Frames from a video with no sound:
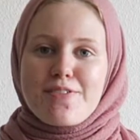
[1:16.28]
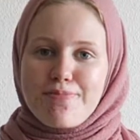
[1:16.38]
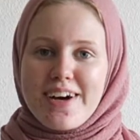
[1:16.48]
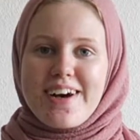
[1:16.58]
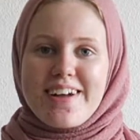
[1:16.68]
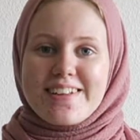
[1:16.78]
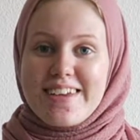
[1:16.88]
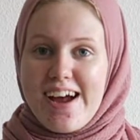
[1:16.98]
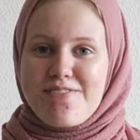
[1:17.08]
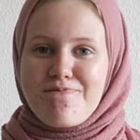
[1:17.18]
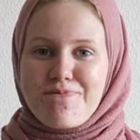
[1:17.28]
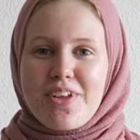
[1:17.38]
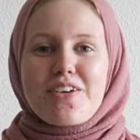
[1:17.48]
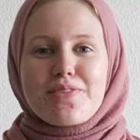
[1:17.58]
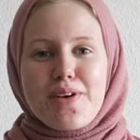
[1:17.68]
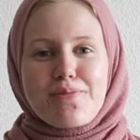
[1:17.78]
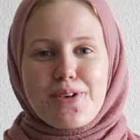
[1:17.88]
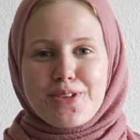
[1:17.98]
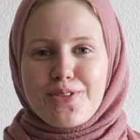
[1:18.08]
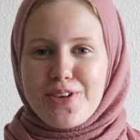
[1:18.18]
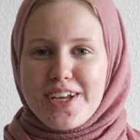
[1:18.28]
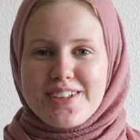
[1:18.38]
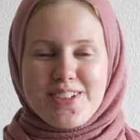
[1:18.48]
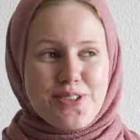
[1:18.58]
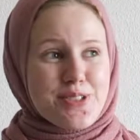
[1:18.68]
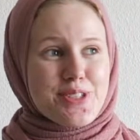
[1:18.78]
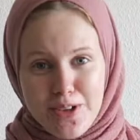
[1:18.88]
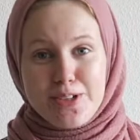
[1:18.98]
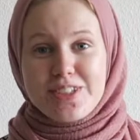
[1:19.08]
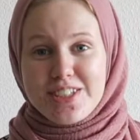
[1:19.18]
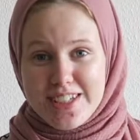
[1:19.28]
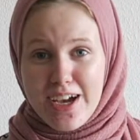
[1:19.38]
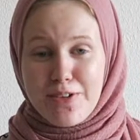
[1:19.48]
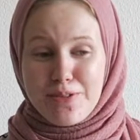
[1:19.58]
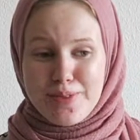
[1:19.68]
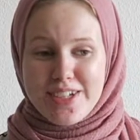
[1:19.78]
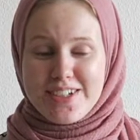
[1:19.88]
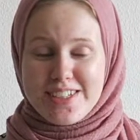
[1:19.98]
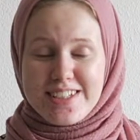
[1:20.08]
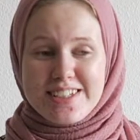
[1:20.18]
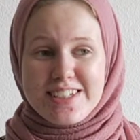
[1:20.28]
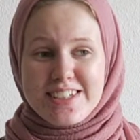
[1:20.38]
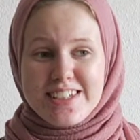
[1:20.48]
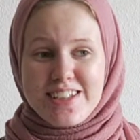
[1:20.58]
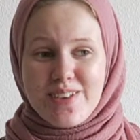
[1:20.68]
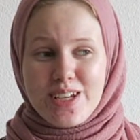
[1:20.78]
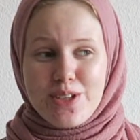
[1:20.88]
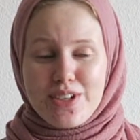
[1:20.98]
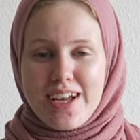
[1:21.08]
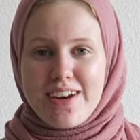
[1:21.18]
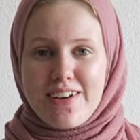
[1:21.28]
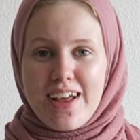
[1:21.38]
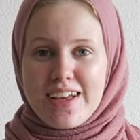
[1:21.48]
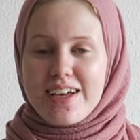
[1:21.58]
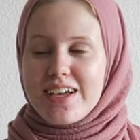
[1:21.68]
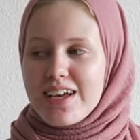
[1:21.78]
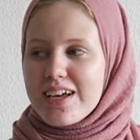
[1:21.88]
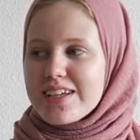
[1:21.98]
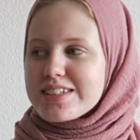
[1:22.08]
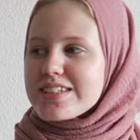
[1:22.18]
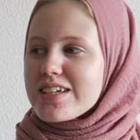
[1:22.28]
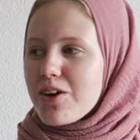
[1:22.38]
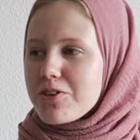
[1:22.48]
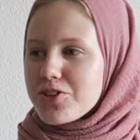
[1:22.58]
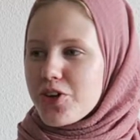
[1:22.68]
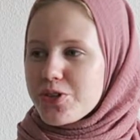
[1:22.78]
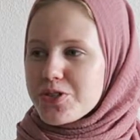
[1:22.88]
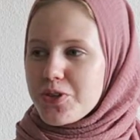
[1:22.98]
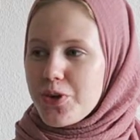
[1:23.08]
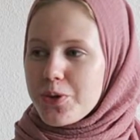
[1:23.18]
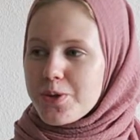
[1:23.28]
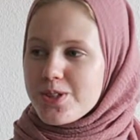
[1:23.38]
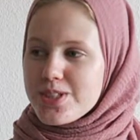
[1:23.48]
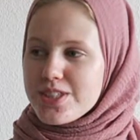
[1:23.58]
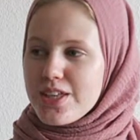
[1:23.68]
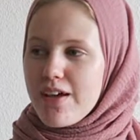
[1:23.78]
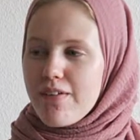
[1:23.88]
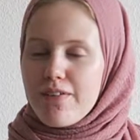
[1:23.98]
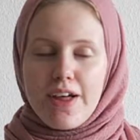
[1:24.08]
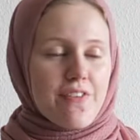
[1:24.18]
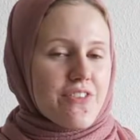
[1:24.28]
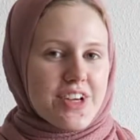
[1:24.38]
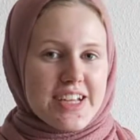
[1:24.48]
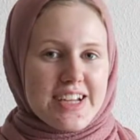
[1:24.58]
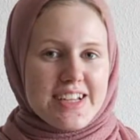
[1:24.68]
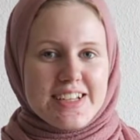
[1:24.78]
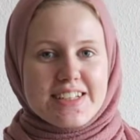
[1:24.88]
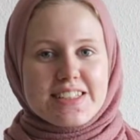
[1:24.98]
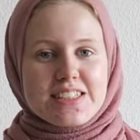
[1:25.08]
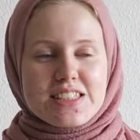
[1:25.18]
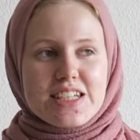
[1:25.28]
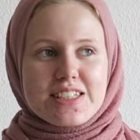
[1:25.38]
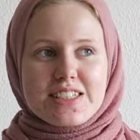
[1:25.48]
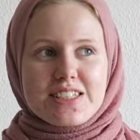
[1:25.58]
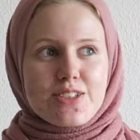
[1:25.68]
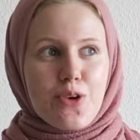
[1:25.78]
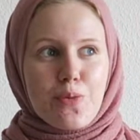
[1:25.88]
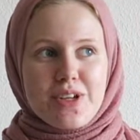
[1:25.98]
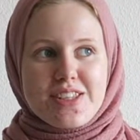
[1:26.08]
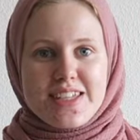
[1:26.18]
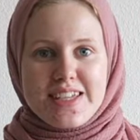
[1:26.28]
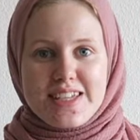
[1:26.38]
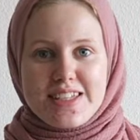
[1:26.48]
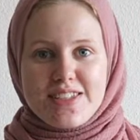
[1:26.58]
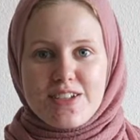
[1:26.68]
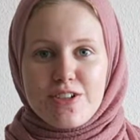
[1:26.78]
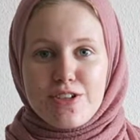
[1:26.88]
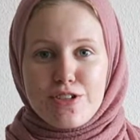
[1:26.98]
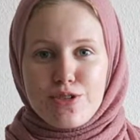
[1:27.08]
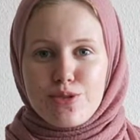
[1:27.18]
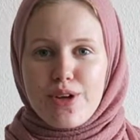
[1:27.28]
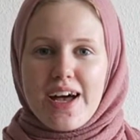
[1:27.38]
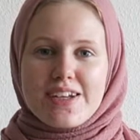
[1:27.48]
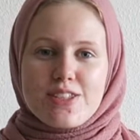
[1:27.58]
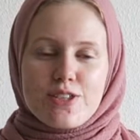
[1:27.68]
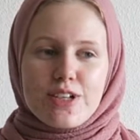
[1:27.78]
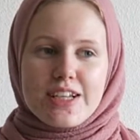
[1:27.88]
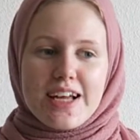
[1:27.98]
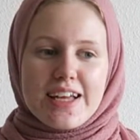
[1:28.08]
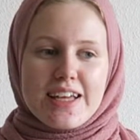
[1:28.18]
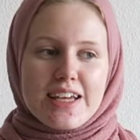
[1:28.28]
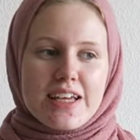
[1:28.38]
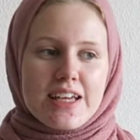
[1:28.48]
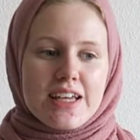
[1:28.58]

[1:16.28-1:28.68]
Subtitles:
But yeah, remember to write those goals down, because I think that when you can like see all those goals every day, it's just so much easier to actually like